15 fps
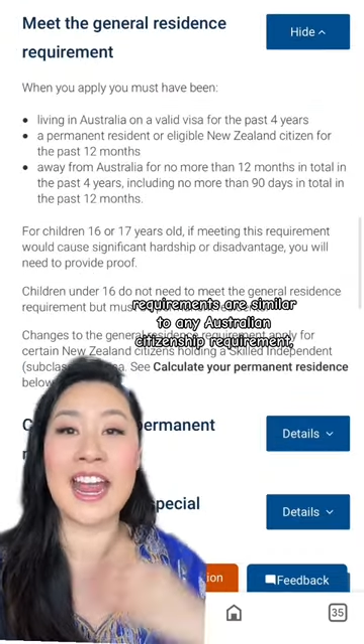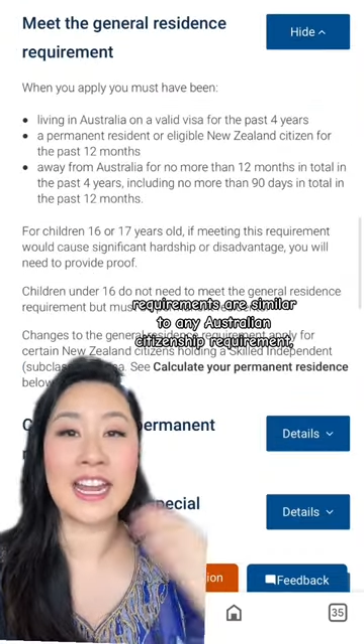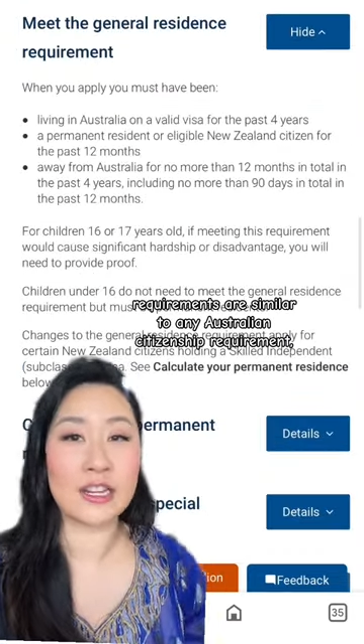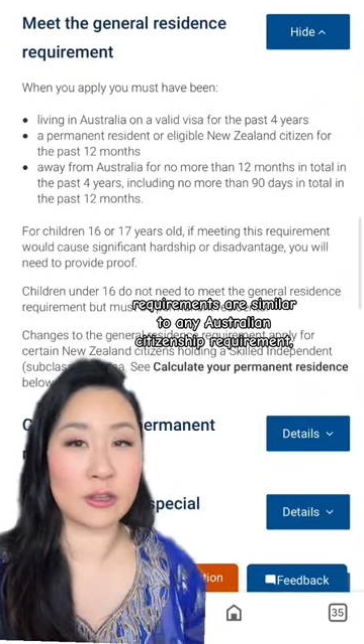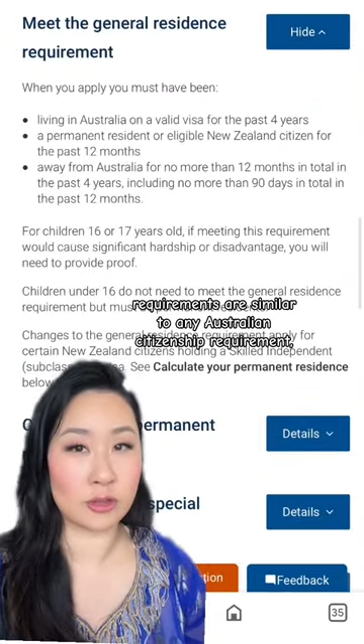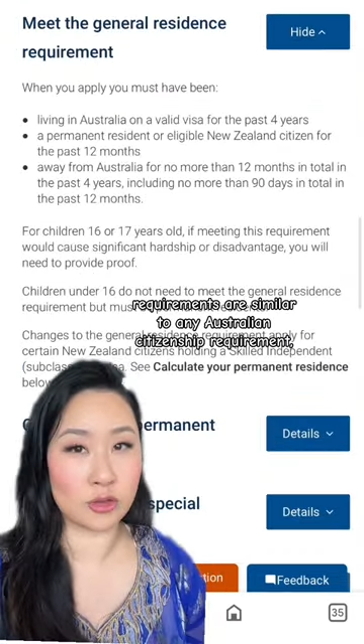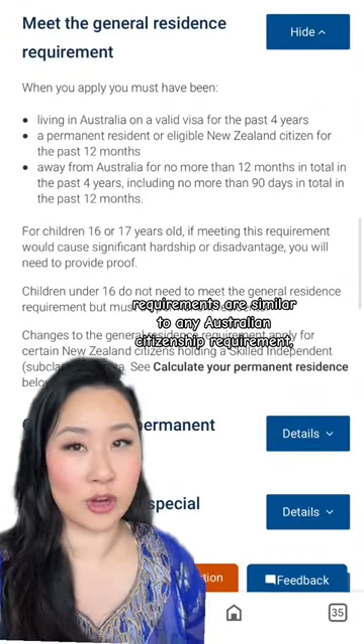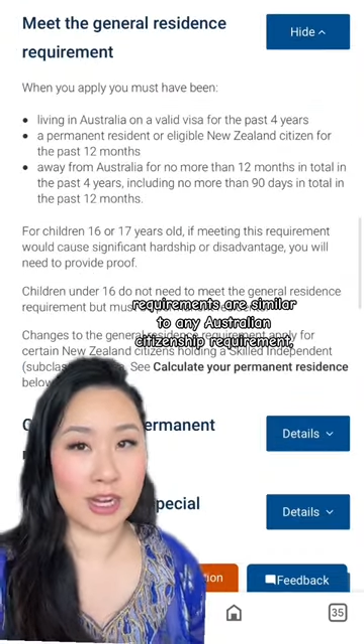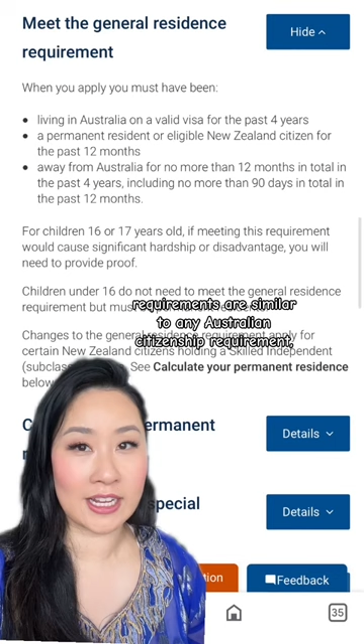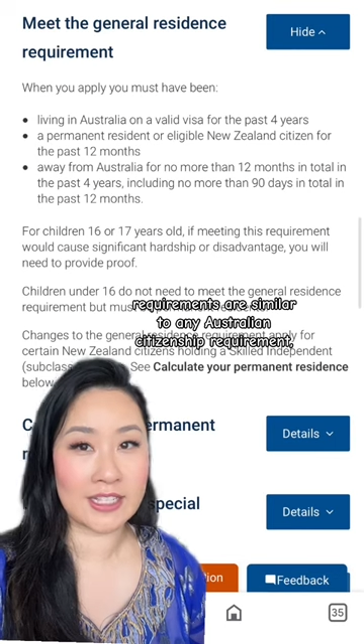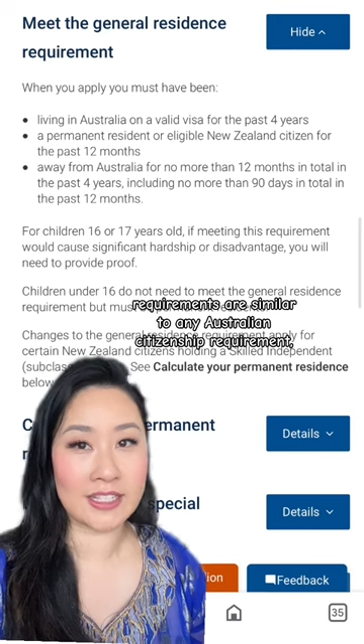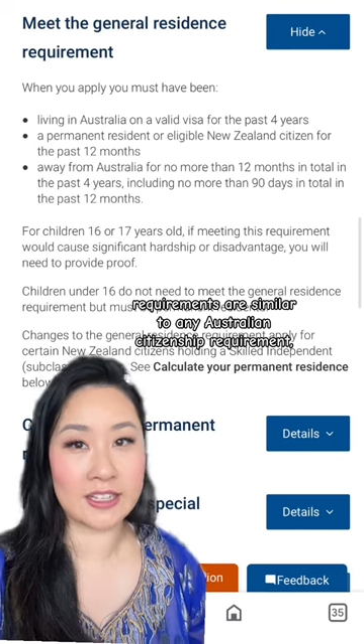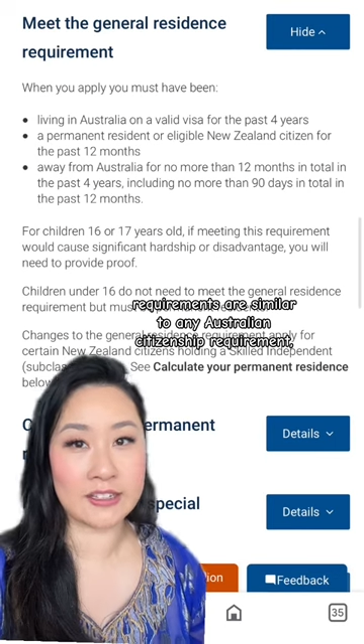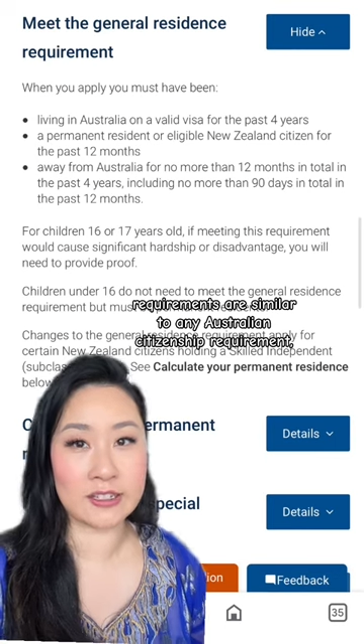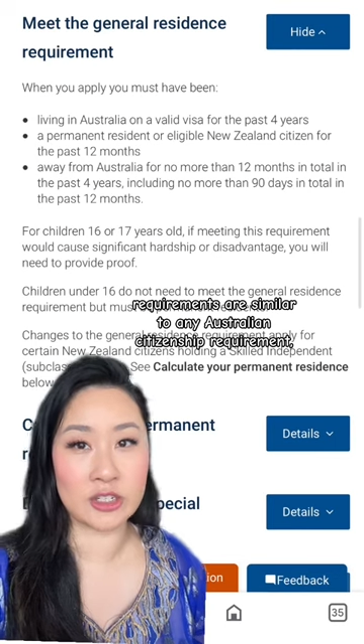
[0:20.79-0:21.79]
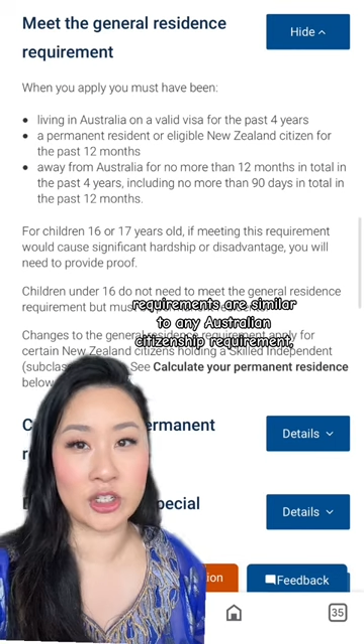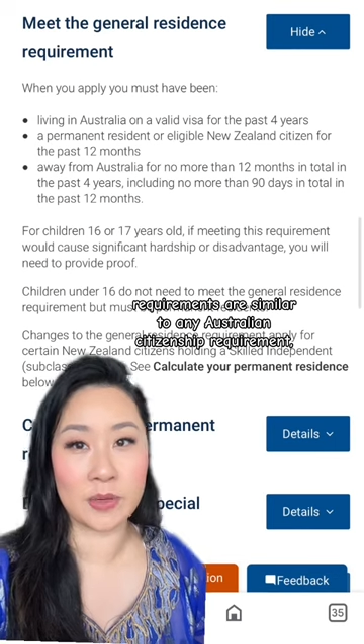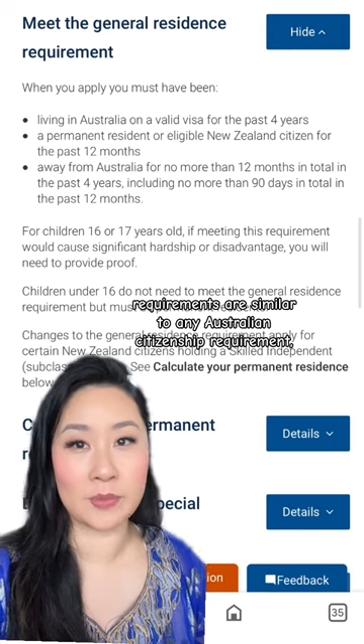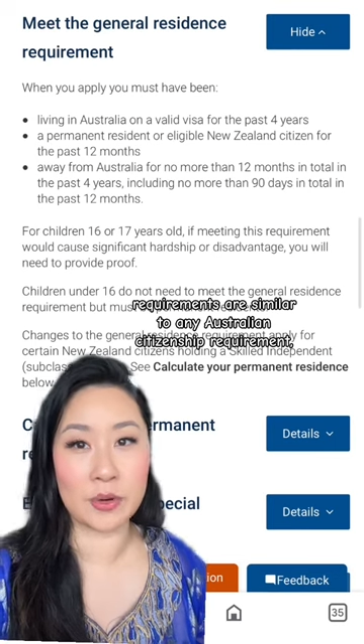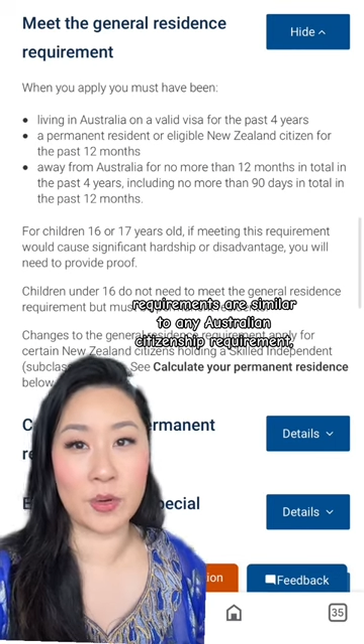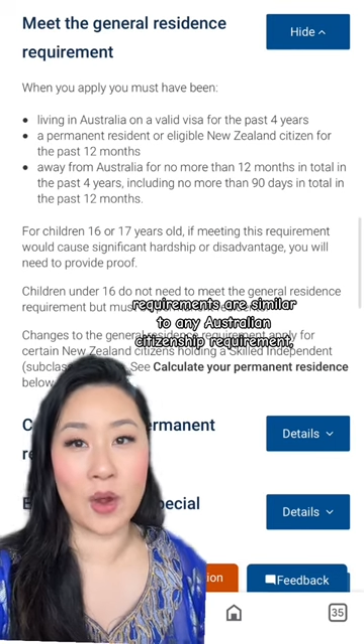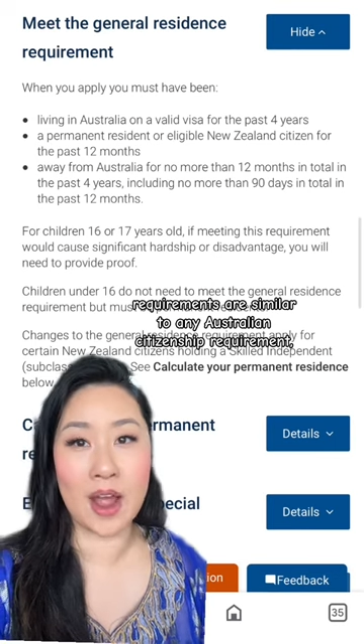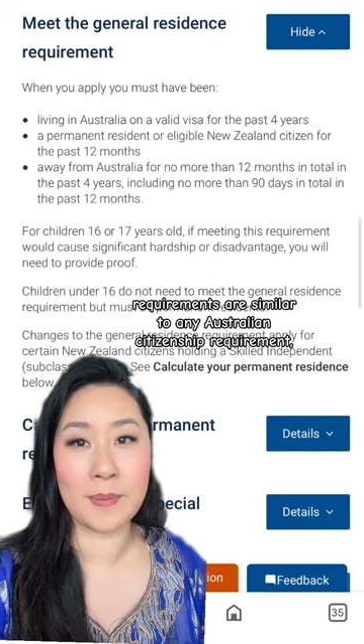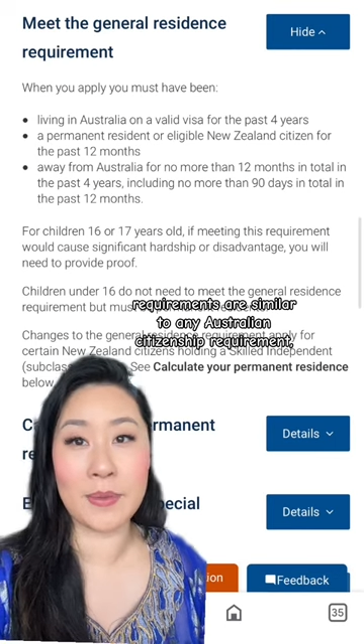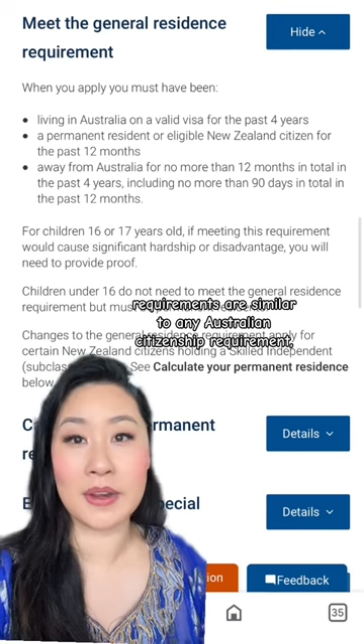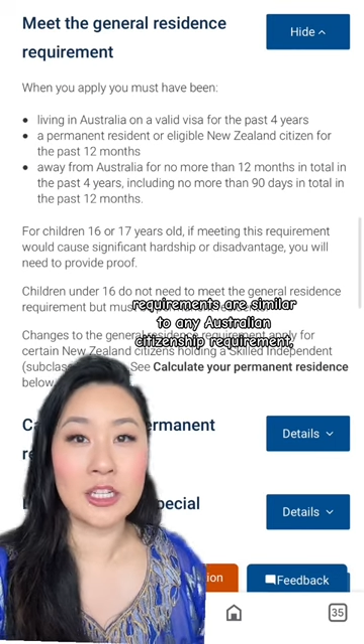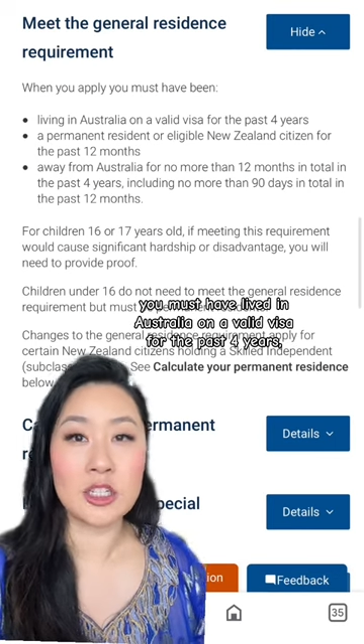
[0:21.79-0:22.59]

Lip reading: any Australian citizenship requirement.